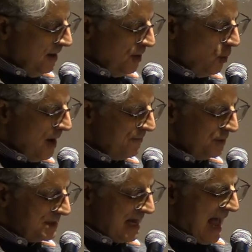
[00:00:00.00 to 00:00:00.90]

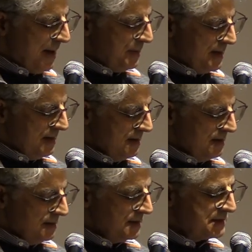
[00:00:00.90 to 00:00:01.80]
Whoever is happy,
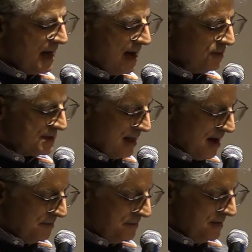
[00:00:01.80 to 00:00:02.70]
desires
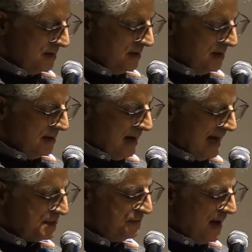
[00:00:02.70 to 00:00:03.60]
life,
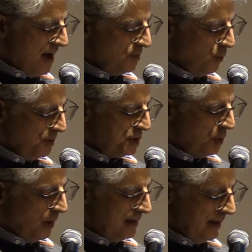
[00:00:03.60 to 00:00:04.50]
has found where
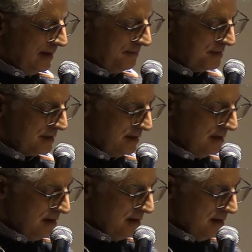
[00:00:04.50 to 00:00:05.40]
joy lives,
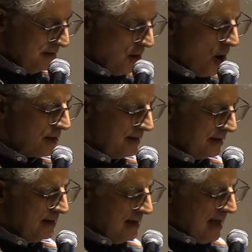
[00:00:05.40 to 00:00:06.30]

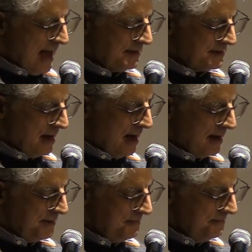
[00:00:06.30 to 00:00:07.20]
longing has died.